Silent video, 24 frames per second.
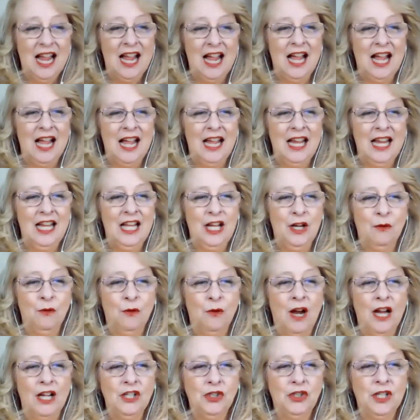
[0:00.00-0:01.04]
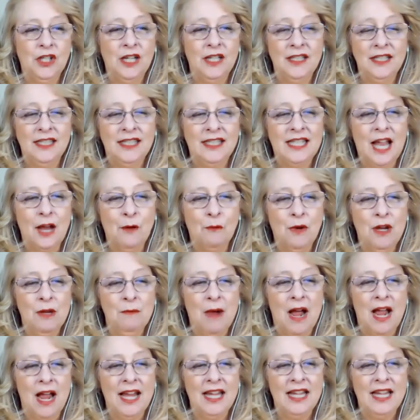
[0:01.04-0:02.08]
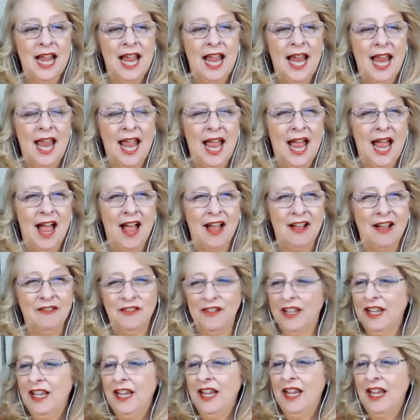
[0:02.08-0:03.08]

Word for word: uh, any questions that we might have